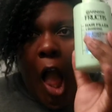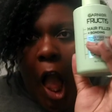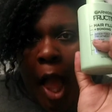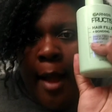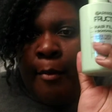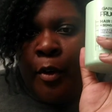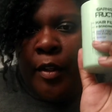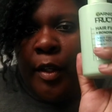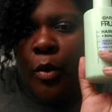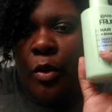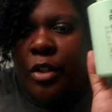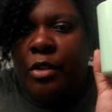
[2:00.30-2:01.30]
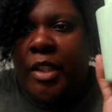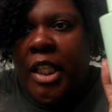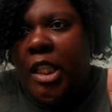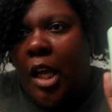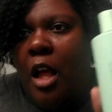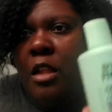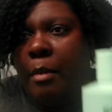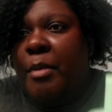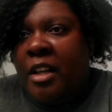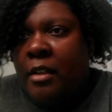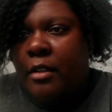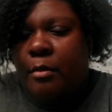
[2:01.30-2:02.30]
I'm only going to get the
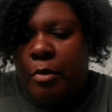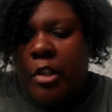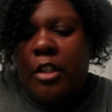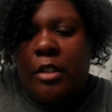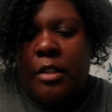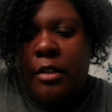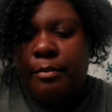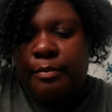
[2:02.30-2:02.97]
bond part.